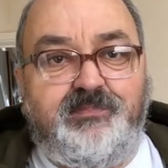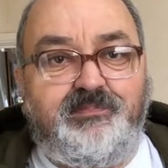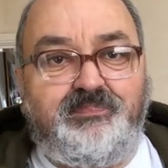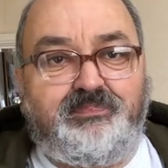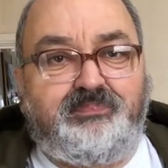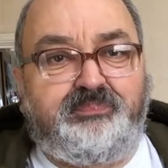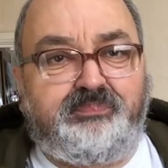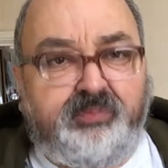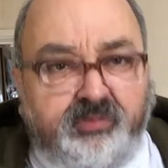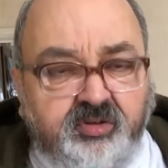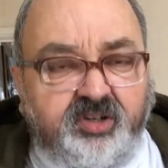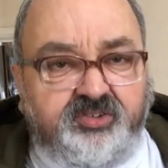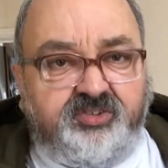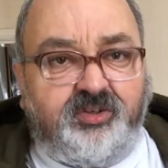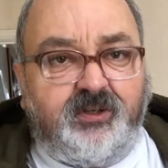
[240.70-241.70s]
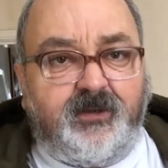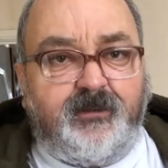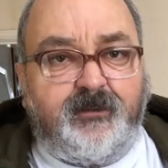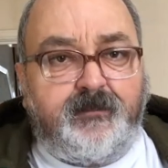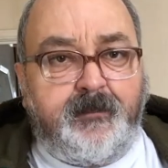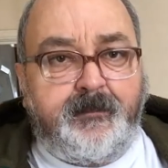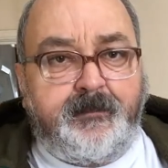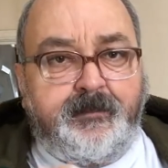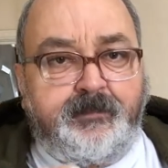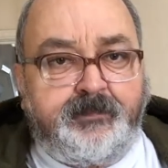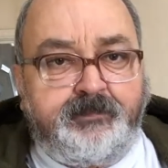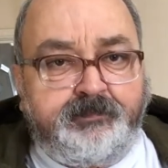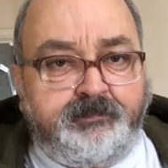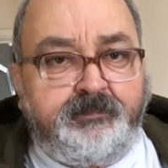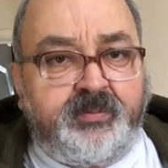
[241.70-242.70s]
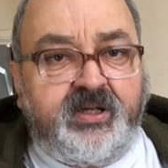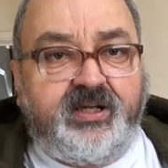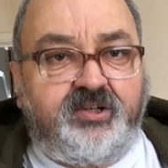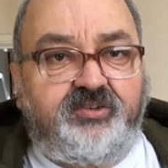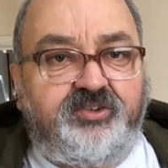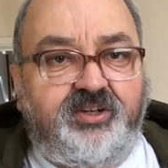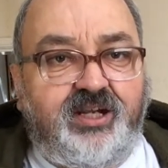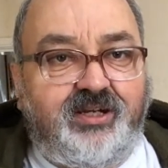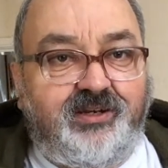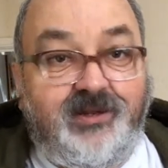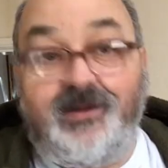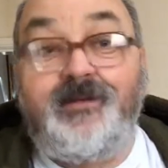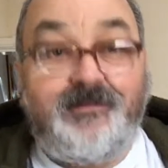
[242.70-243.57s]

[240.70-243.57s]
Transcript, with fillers: imprisoned Brexit,